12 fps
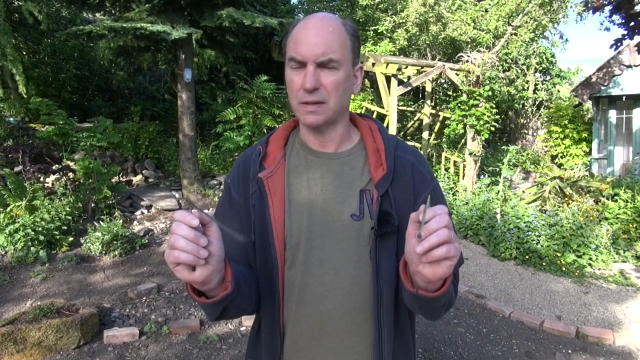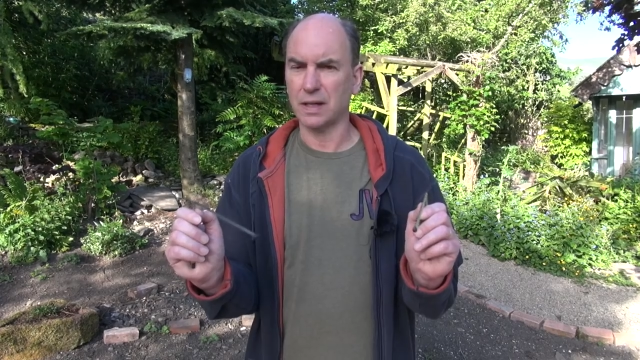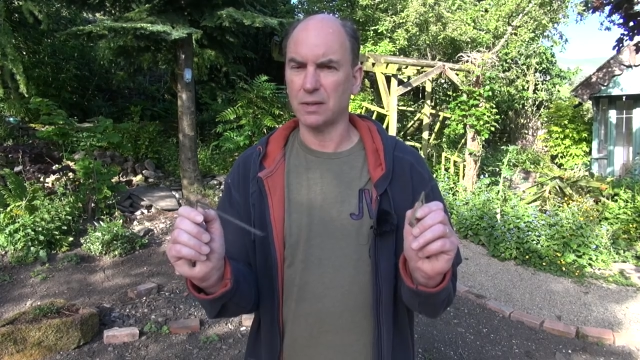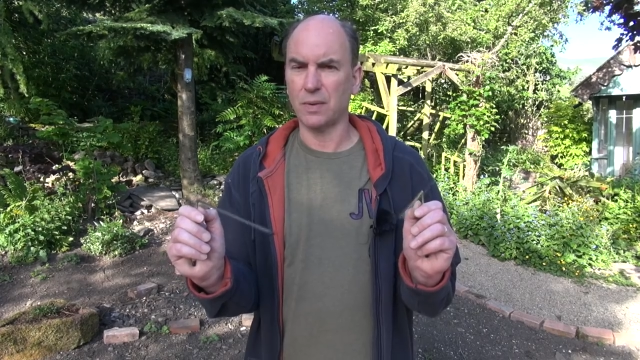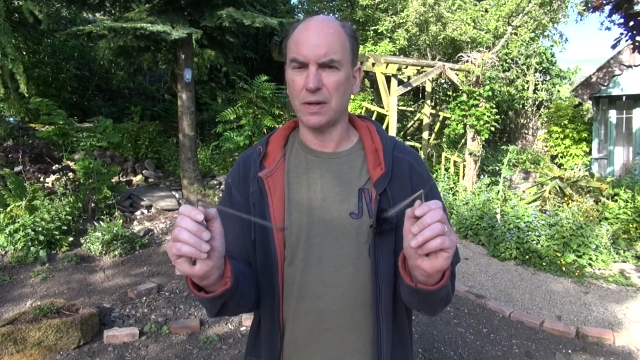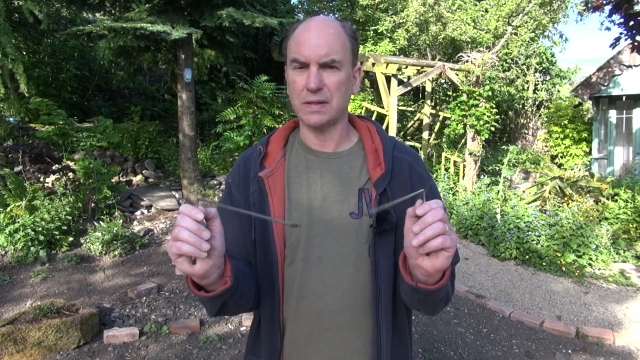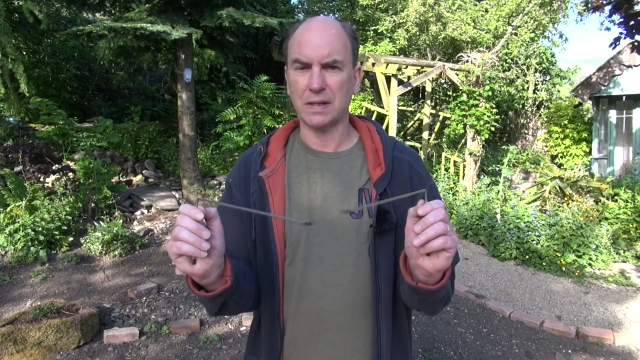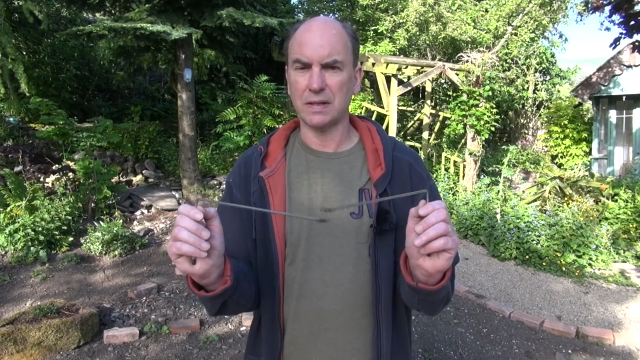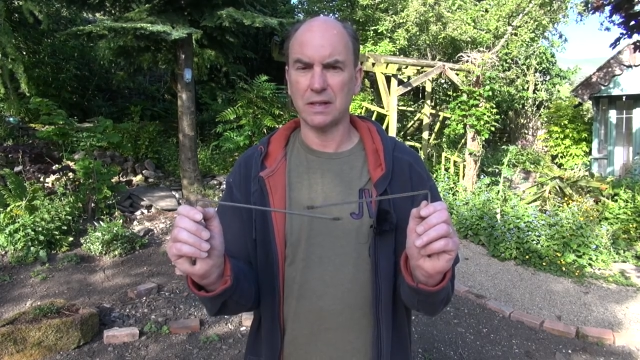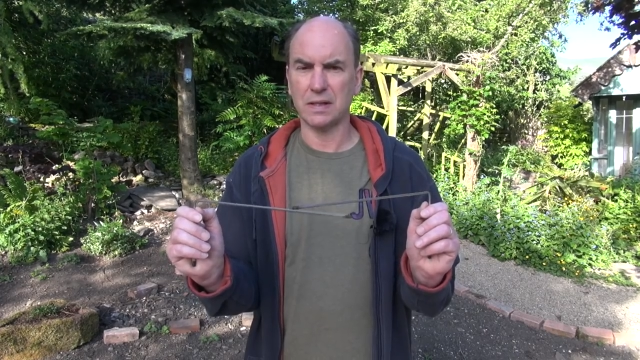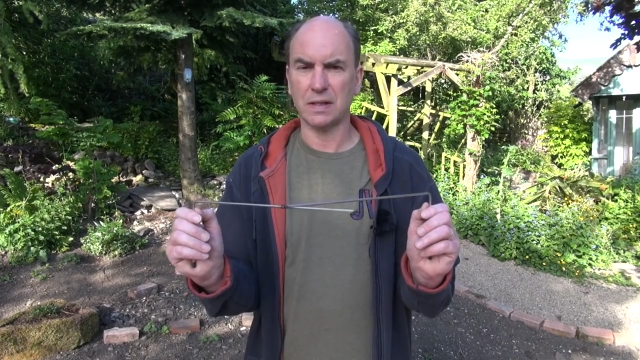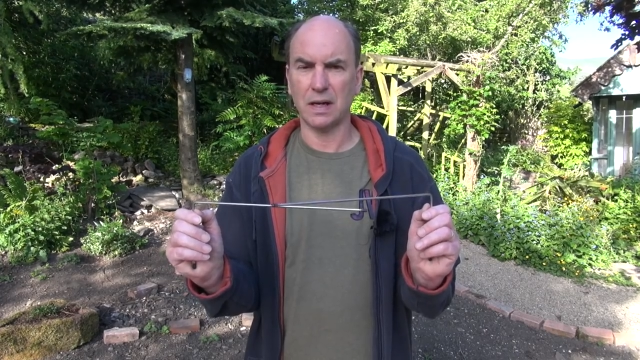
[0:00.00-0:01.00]
because otherwise they're
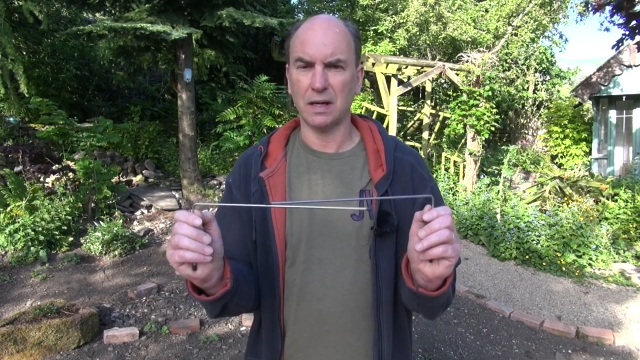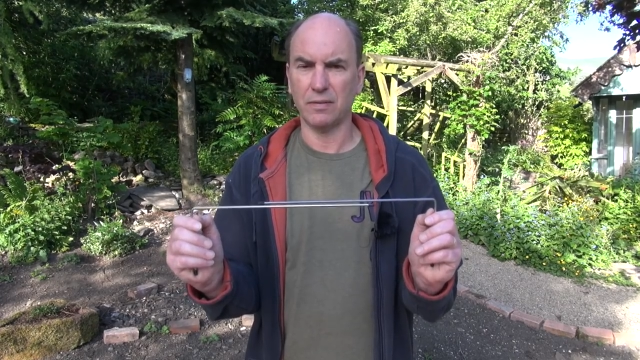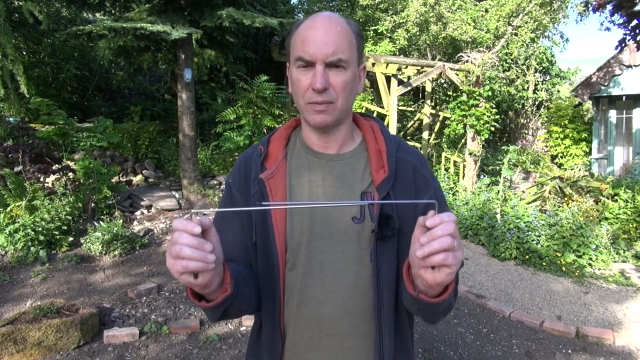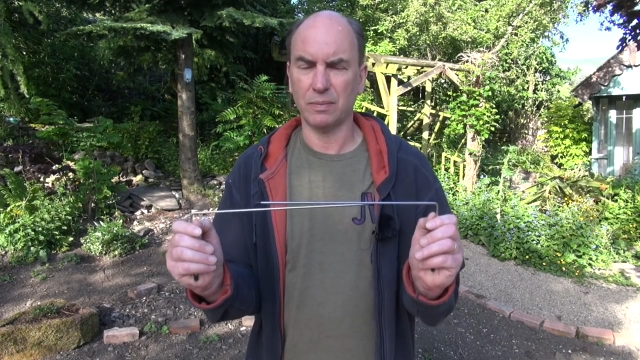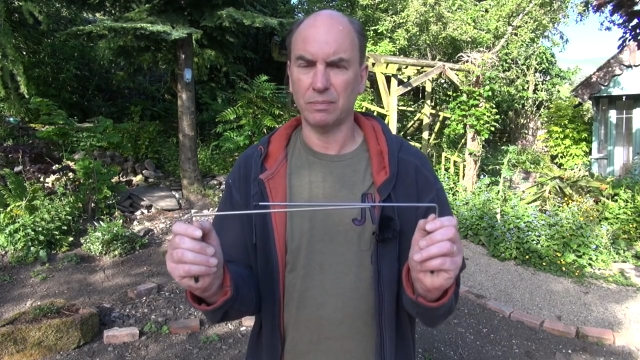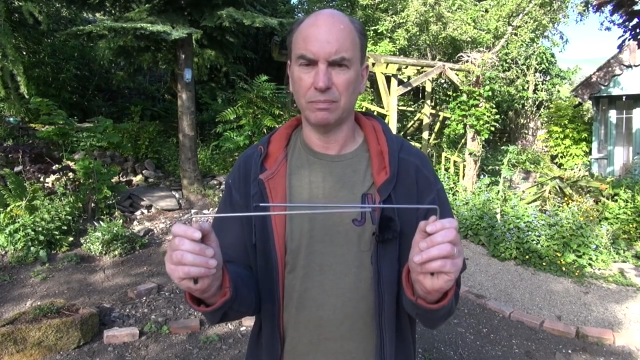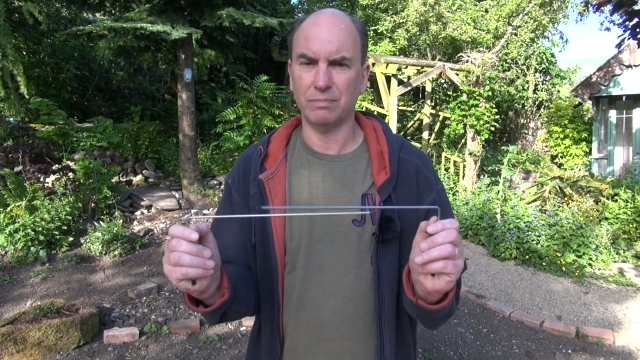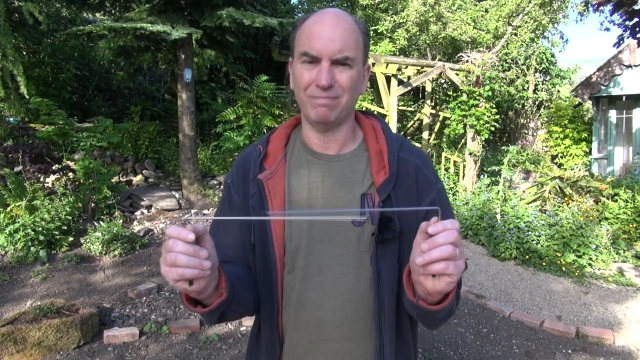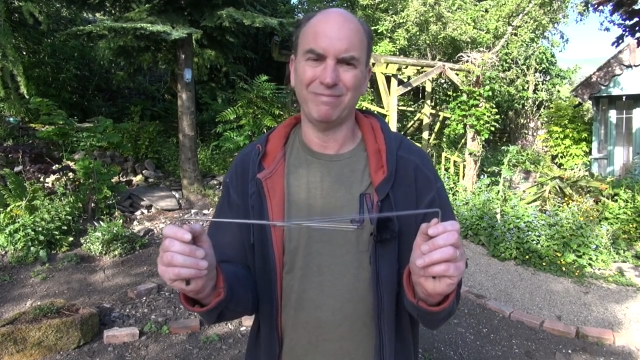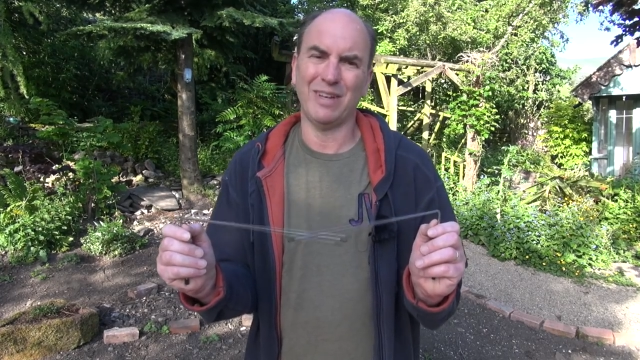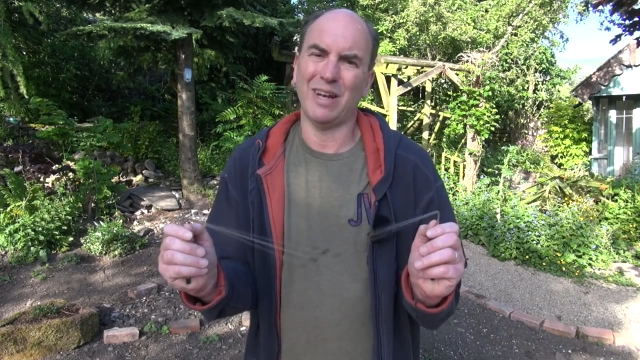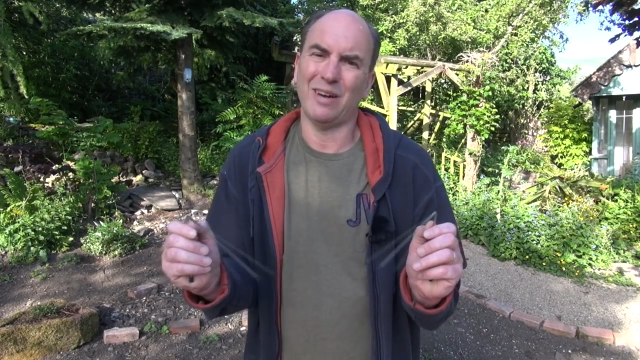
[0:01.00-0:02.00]
just kind of,
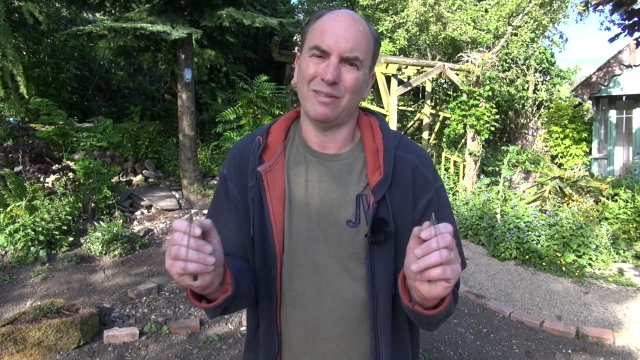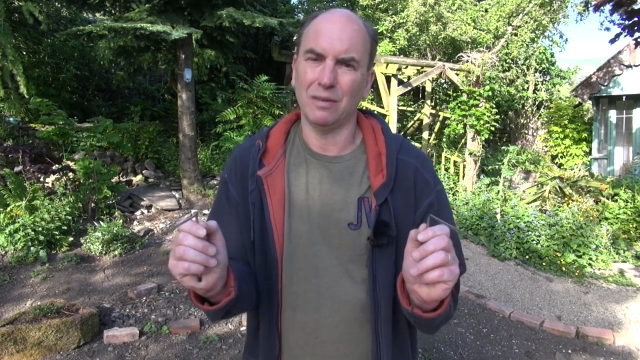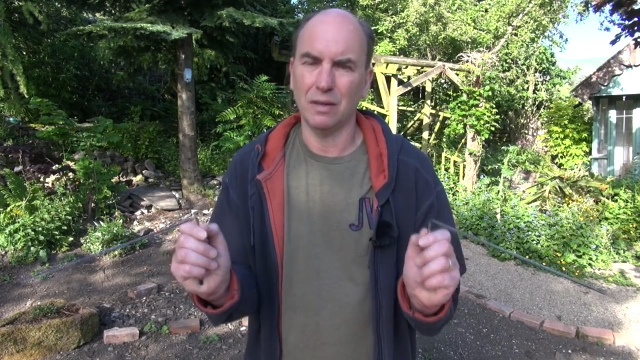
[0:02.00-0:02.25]
you know,